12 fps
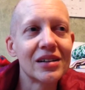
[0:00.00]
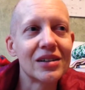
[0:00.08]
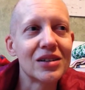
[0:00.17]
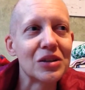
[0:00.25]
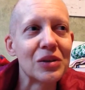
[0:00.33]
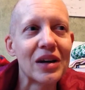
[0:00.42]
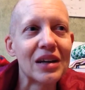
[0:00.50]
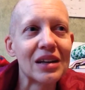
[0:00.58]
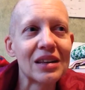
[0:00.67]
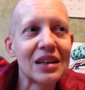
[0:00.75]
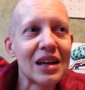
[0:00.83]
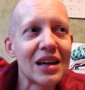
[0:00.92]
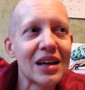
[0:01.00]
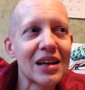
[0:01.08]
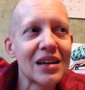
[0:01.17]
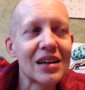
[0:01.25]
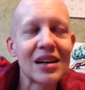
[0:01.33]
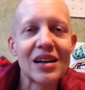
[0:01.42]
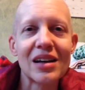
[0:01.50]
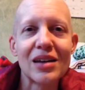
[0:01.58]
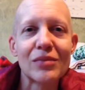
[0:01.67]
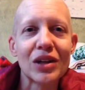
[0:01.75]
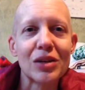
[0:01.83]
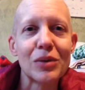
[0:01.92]
do anything?
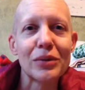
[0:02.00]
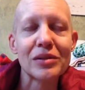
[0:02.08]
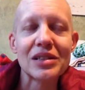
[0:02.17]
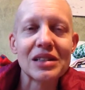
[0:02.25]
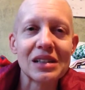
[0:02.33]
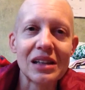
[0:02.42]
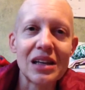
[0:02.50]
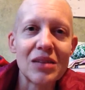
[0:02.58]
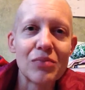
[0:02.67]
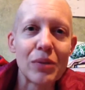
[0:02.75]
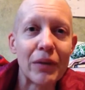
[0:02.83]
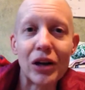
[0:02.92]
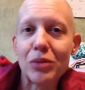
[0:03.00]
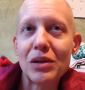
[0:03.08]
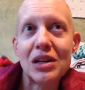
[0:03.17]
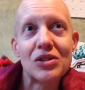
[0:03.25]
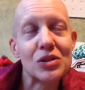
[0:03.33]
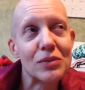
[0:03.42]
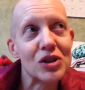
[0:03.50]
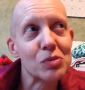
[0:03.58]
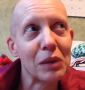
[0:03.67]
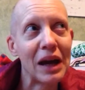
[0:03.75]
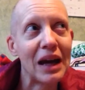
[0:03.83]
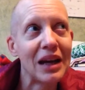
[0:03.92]
Am I going to be able to sleep? Am I going to be in too much
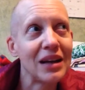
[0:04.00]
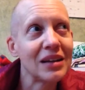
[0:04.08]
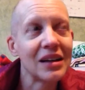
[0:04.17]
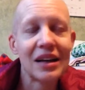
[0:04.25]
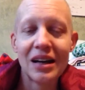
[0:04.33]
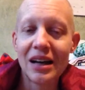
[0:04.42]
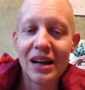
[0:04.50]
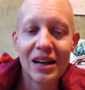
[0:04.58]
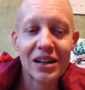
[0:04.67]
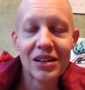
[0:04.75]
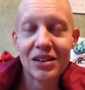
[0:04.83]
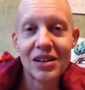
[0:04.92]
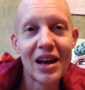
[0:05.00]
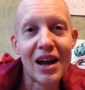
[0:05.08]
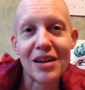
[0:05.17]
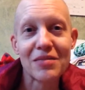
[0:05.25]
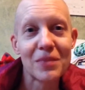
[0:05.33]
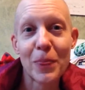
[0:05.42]
pain? Yeah.